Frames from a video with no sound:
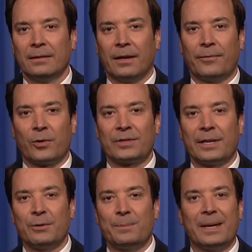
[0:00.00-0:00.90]

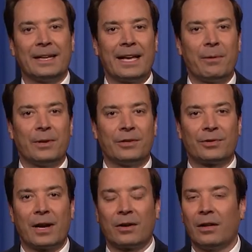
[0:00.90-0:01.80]
Unfortunately, he was bitten again when he
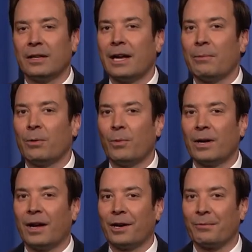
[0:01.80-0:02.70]
tried calling
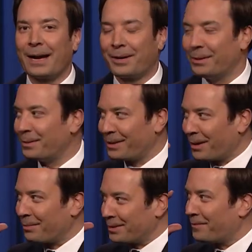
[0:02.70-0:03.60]
911 on a raccoon he
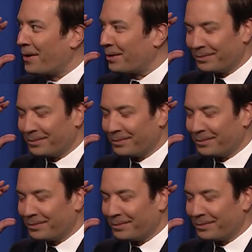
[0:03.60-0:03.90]
thought was a phone.